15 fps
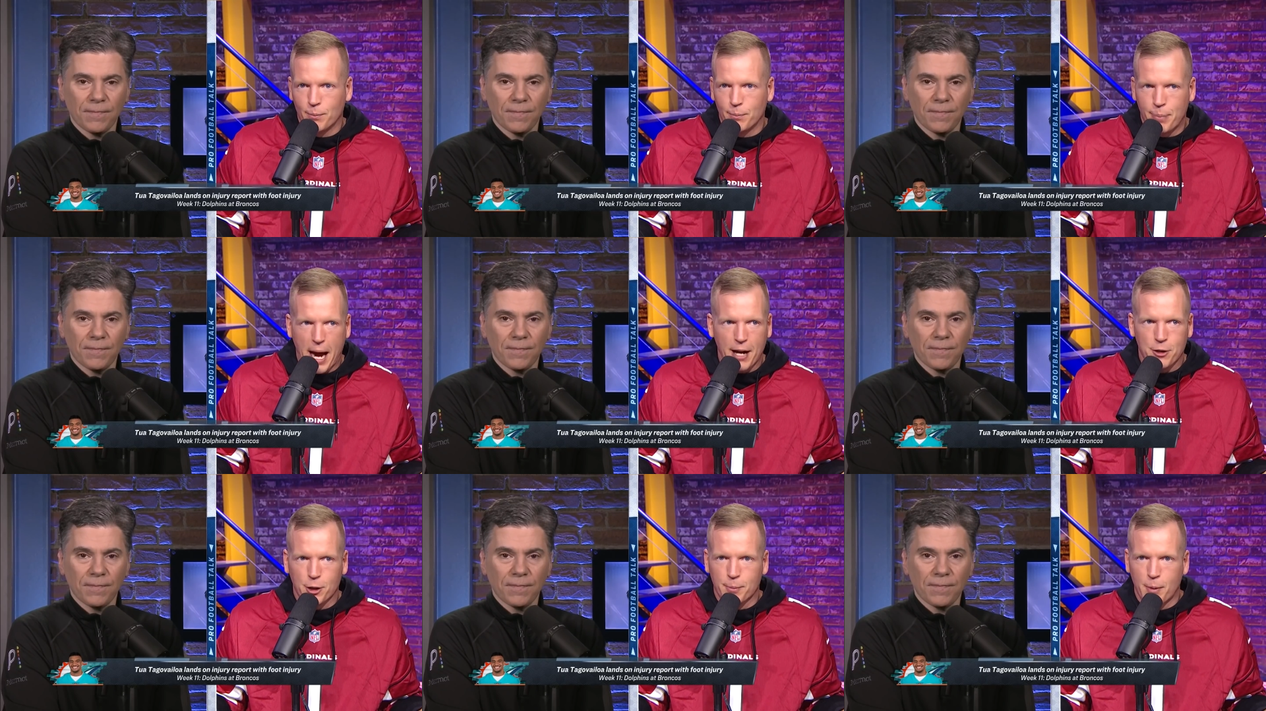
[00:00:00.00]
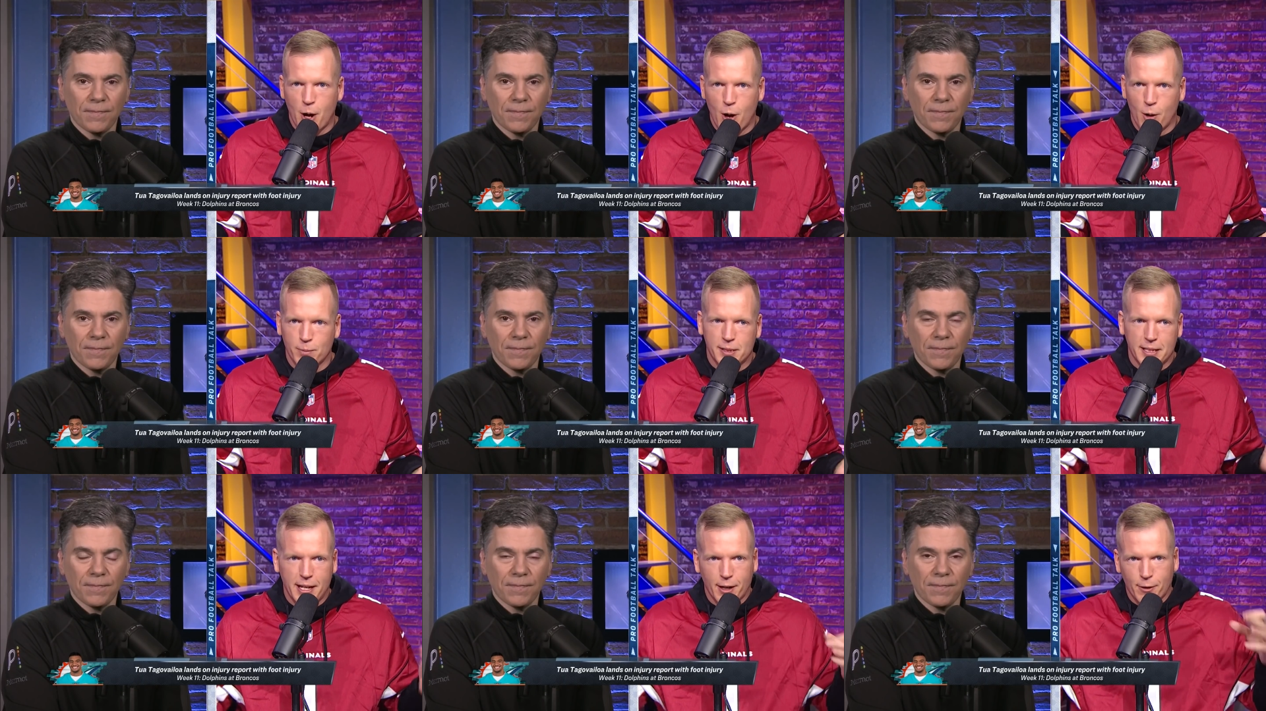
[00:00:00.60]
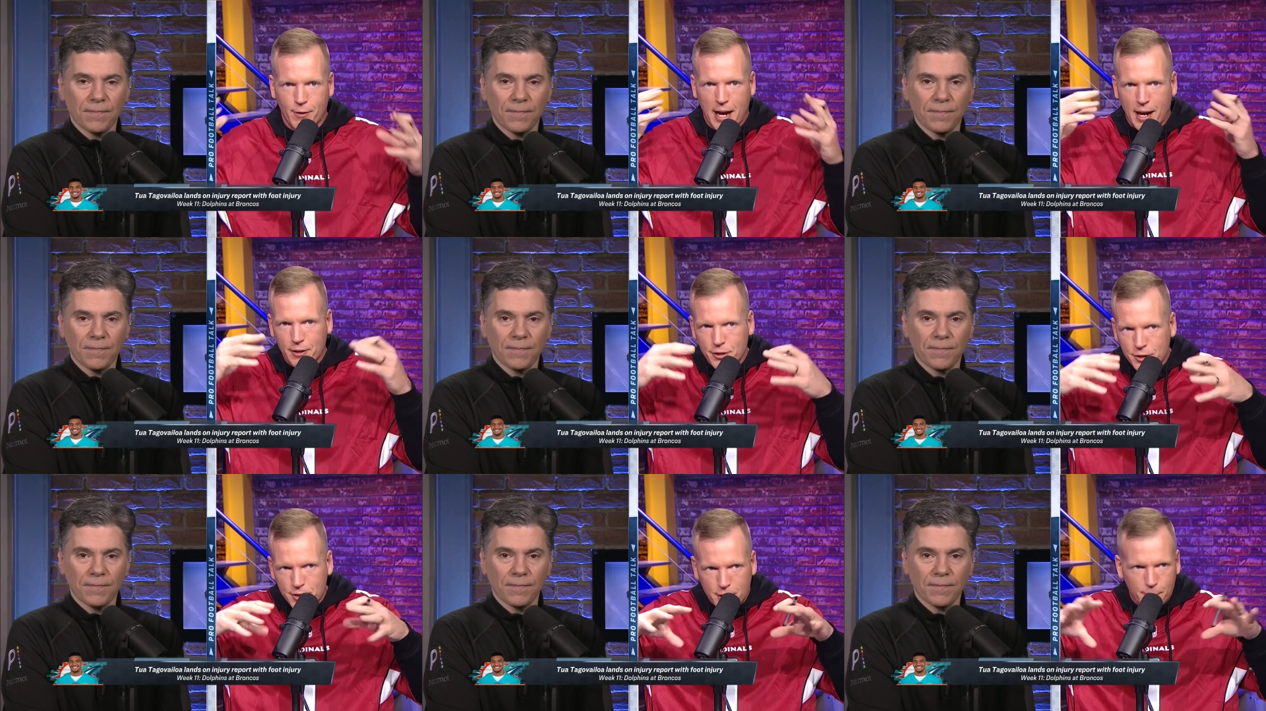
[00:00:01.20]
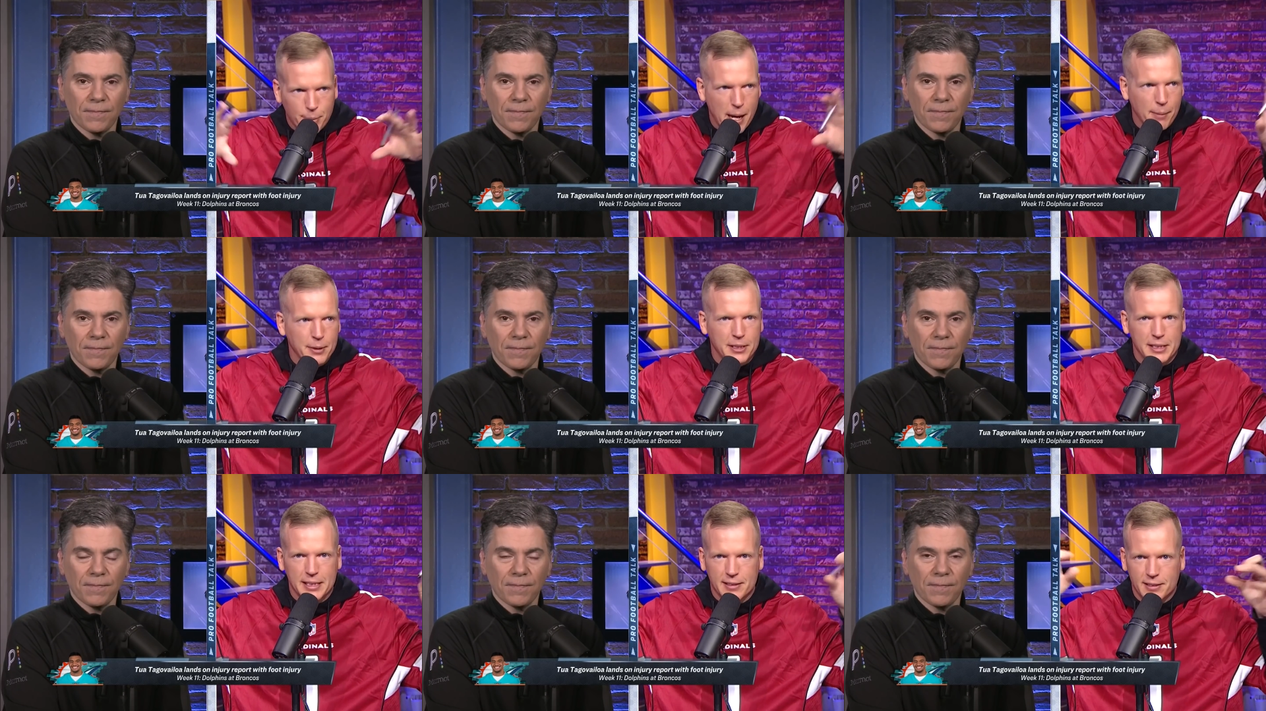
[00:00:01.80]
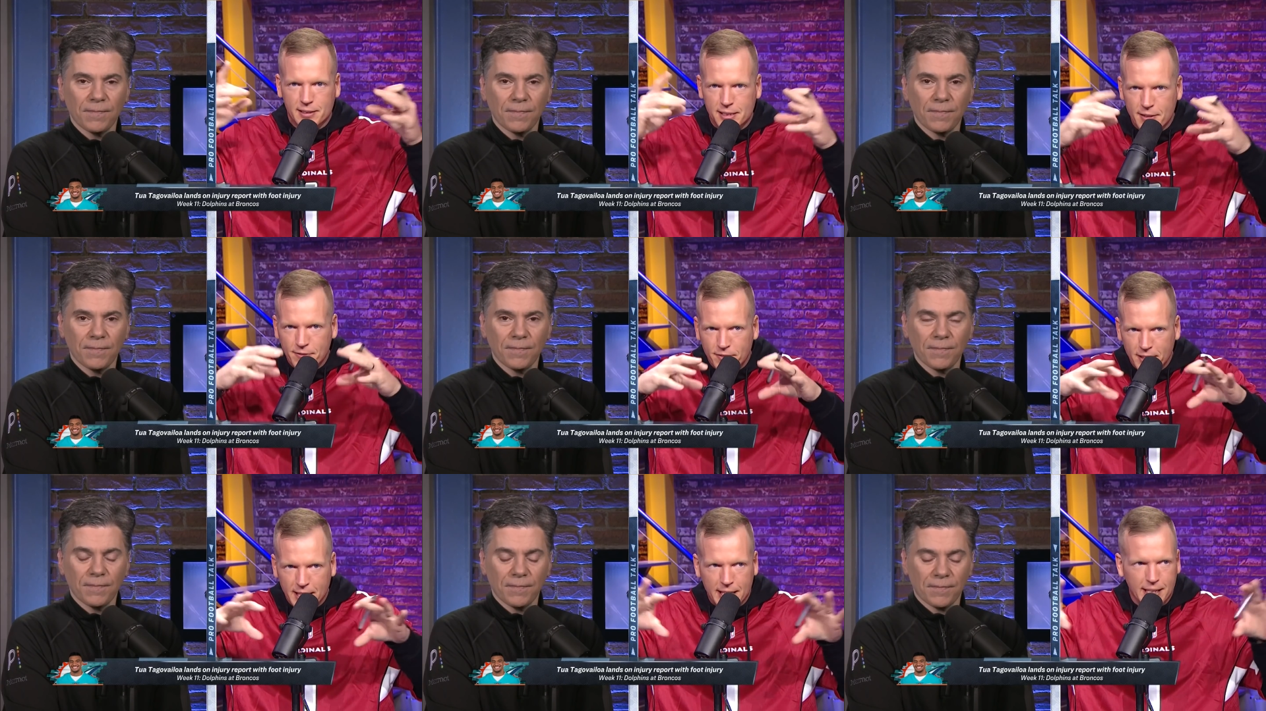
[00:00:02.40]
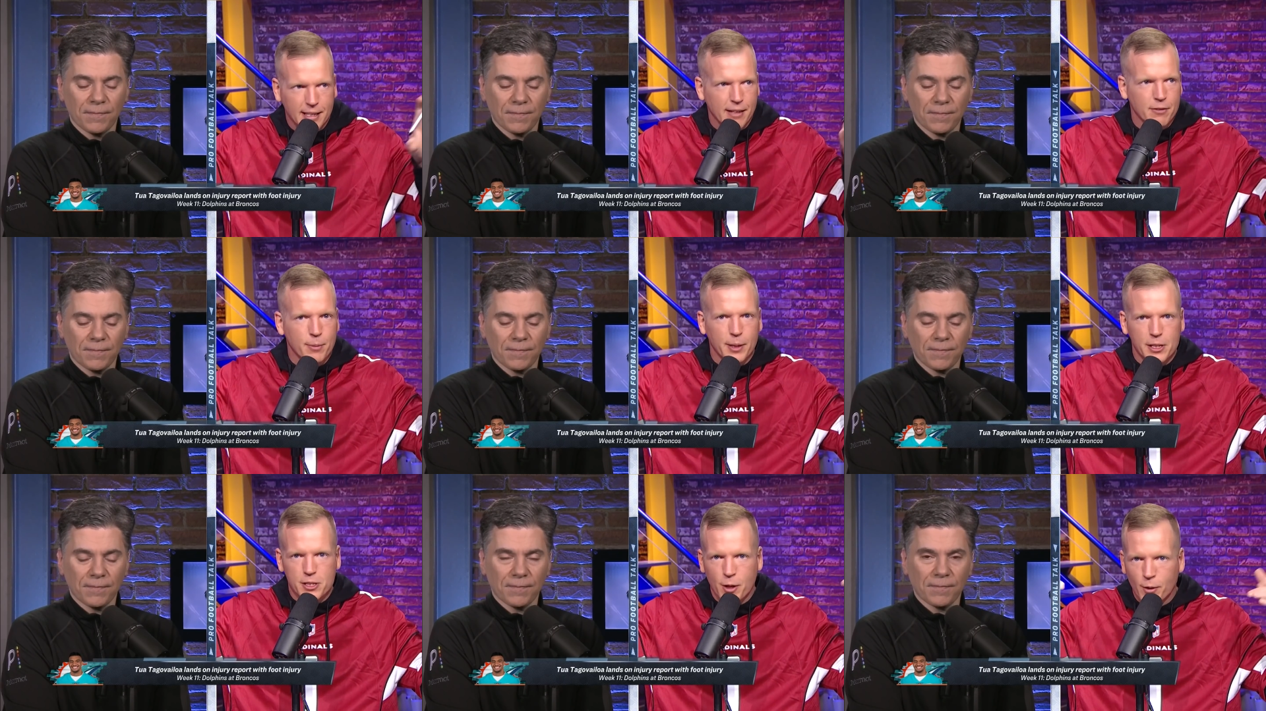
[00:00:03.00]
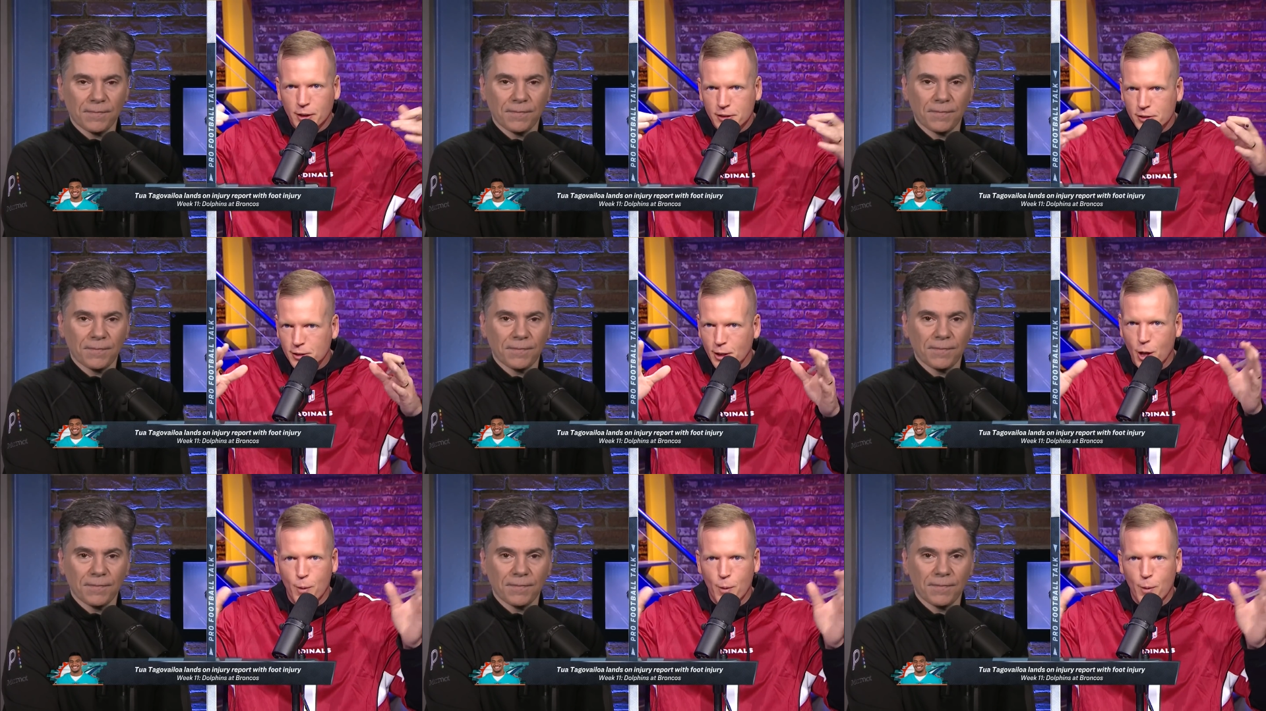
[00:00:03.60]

Speaker 1: Patrick Mahomes and Aaron Rodgers, they're probably seeing symphony, and everybody's going in slow